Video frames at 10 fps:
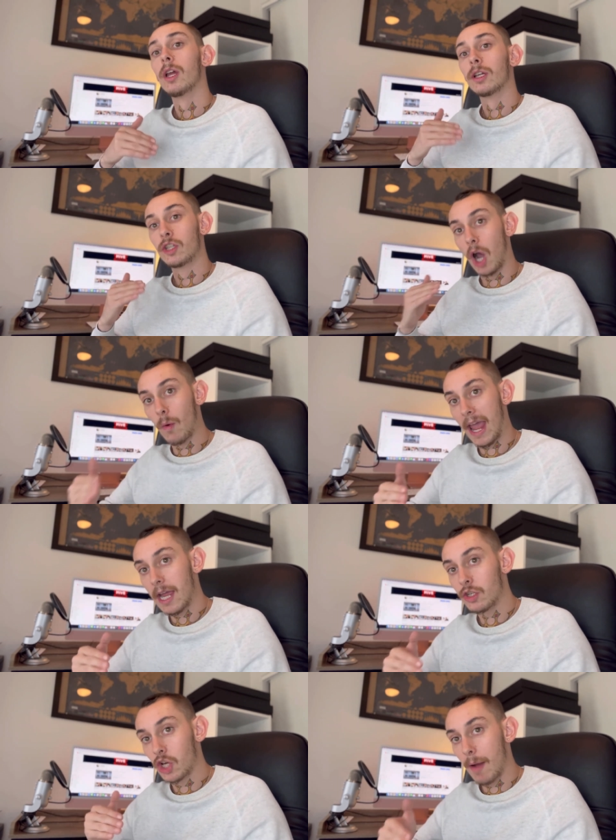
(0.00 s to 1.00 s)
Go ahead,
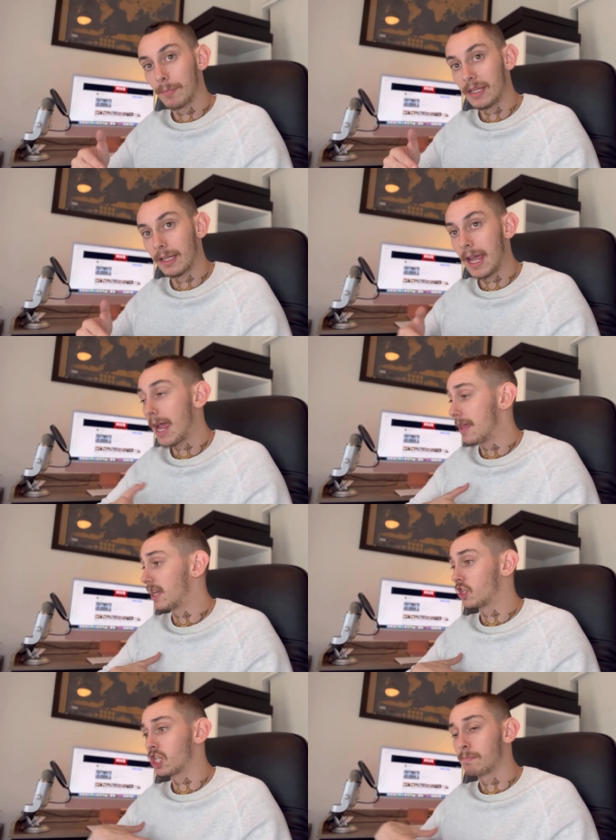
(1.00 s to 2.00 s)
jump in there and then
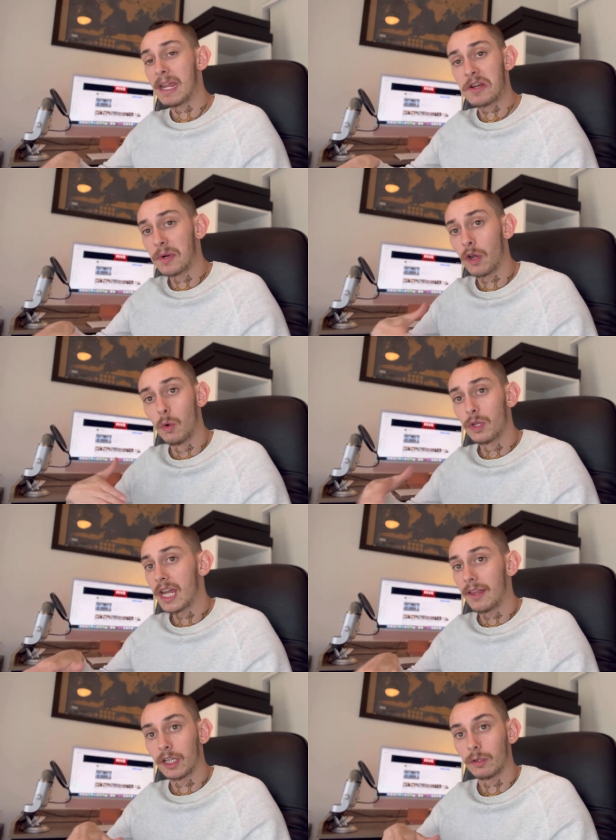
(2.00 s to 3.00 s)
speak with all the
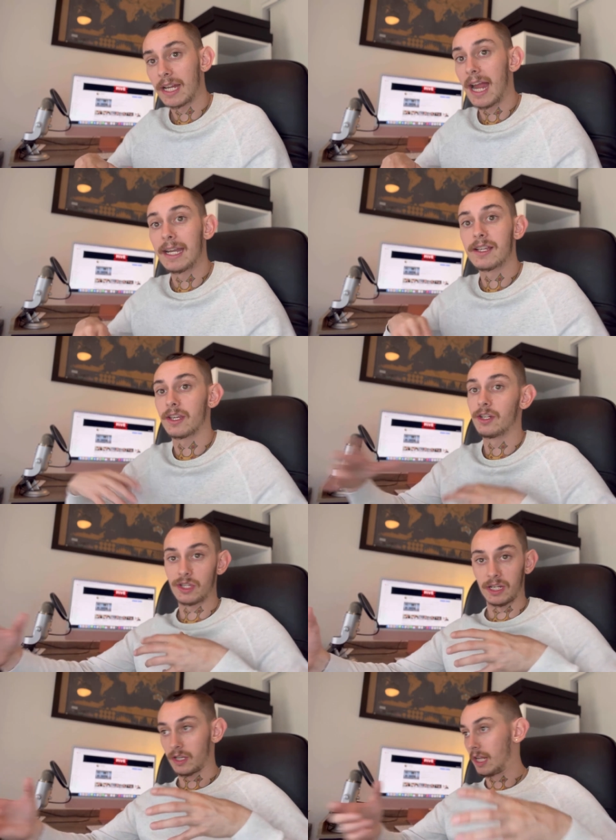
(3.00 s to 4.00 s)
other creators and you
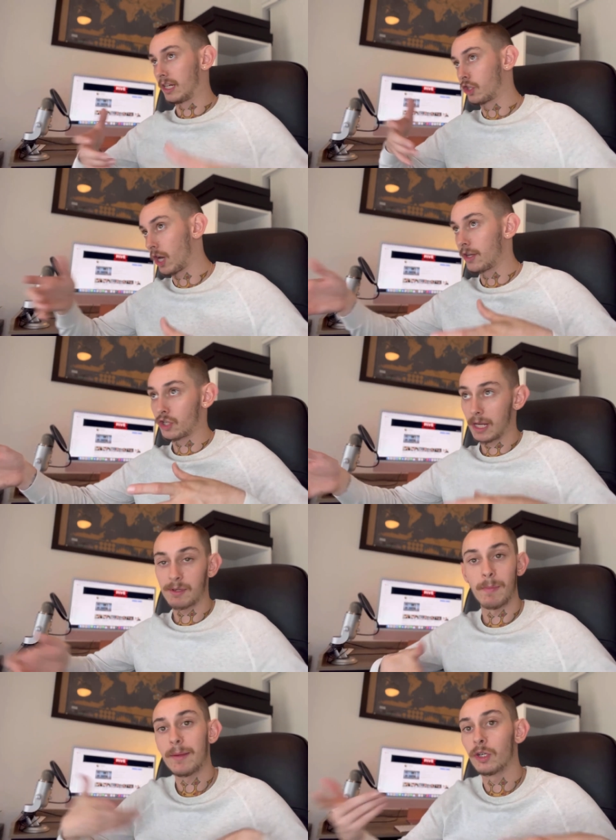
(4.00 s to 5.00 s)
can exchange tips.
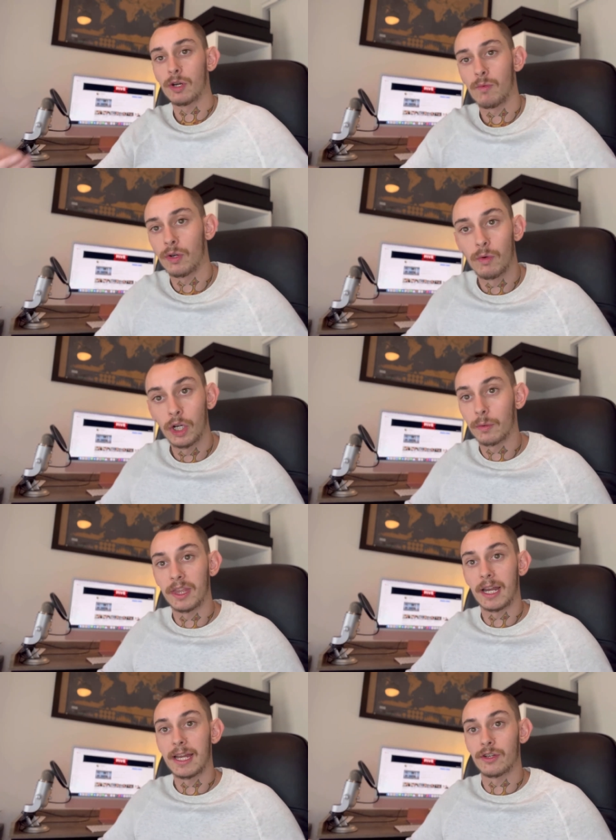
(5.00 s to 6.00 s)
Maybe you don't want to work with an
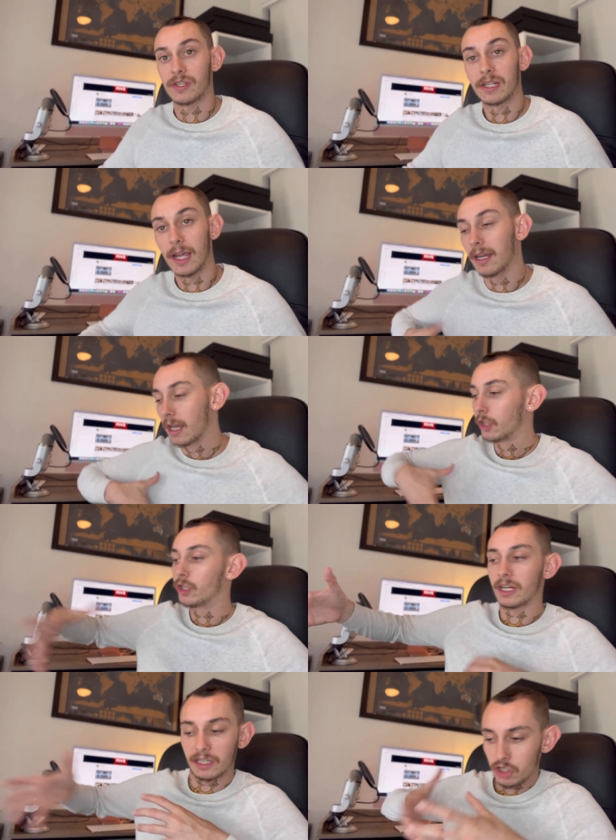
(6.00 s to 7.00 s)
agency yet. You
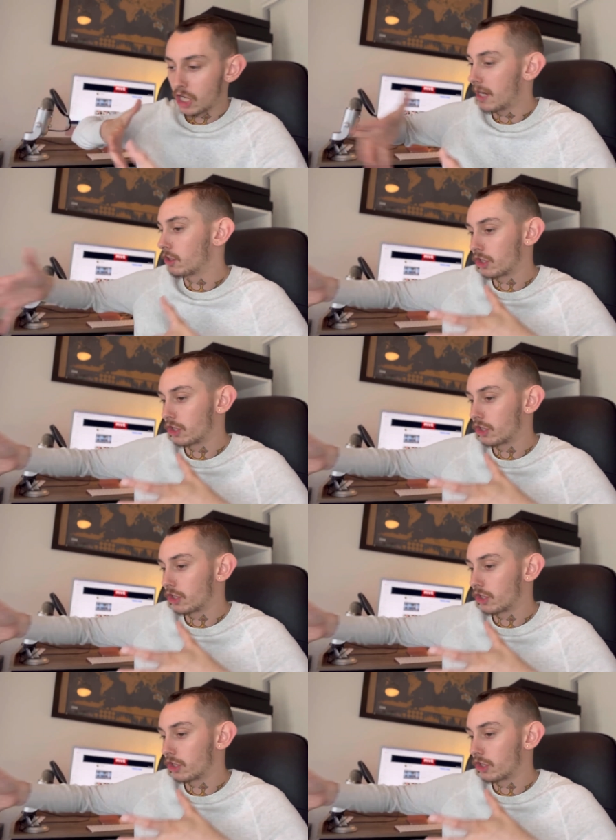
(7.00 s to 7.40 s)
can exchange